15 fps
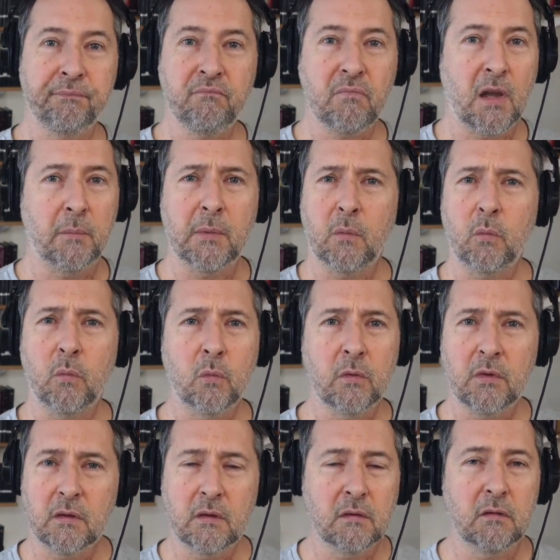I
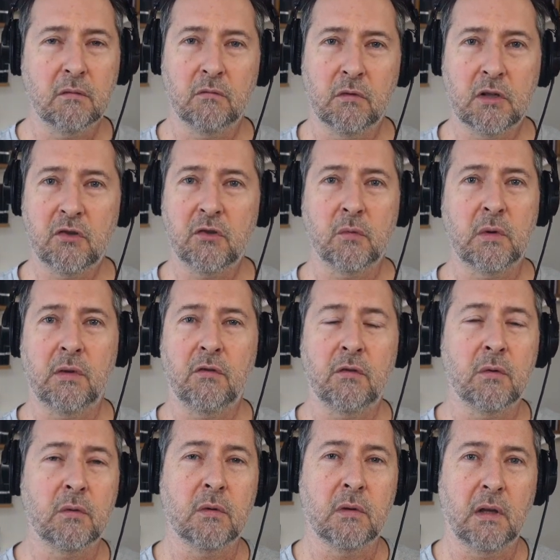mean, Russia went
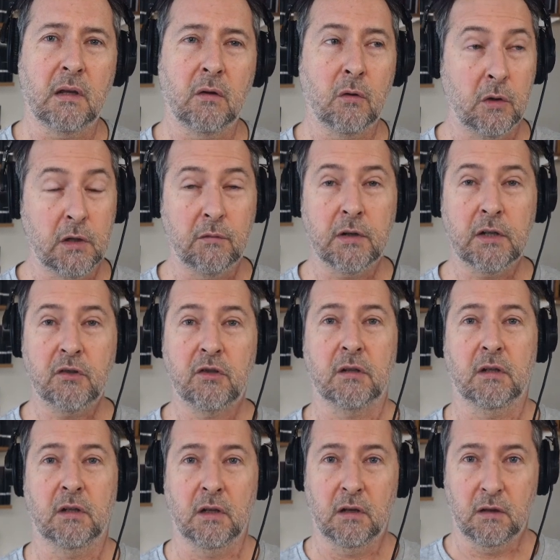through, and not only Russia,
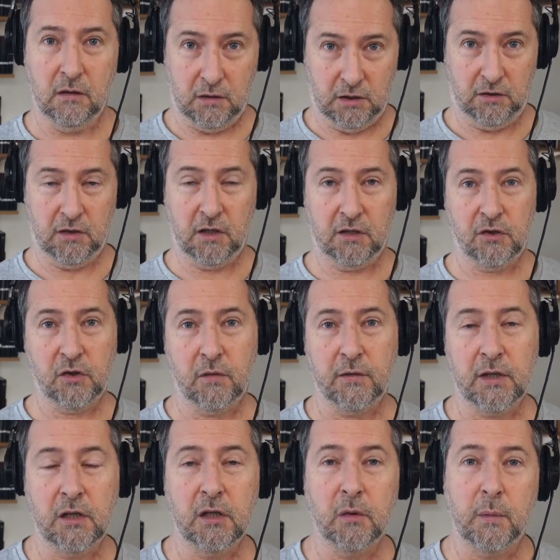the entire Soviet
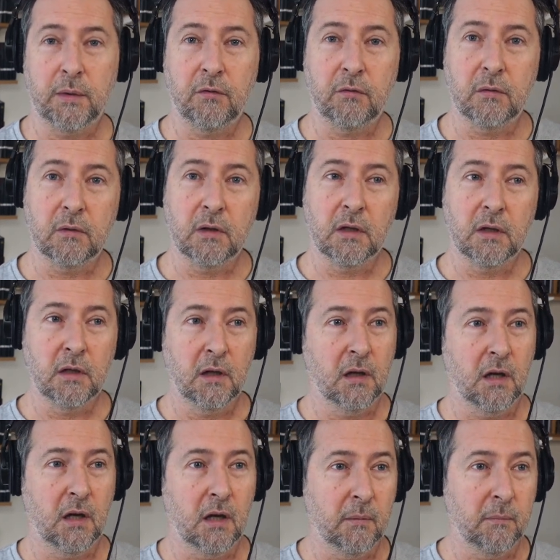Union went through
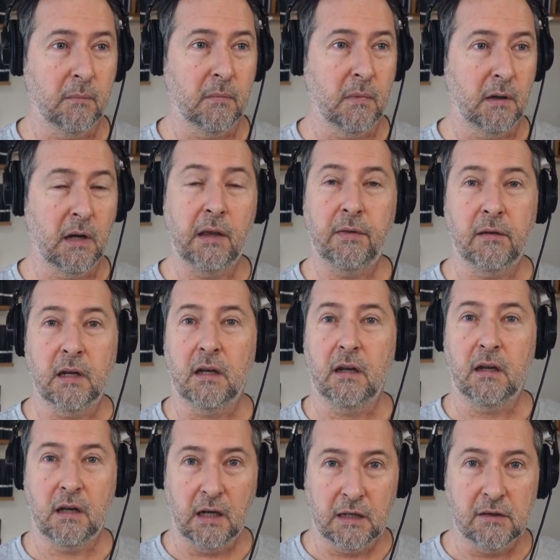um, an ethnic
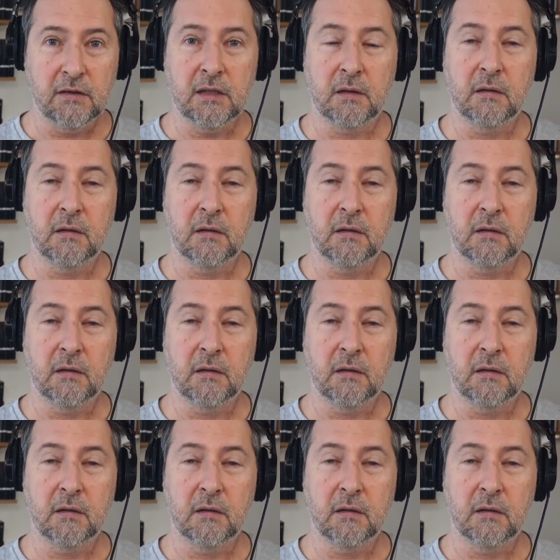cleansing,